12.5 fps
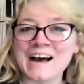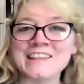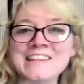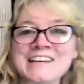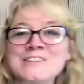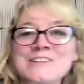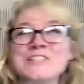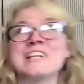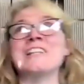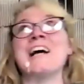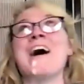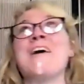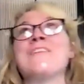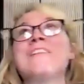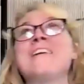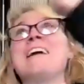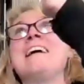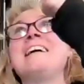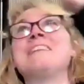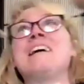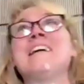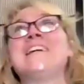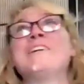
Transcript: I think there's a cloud that like like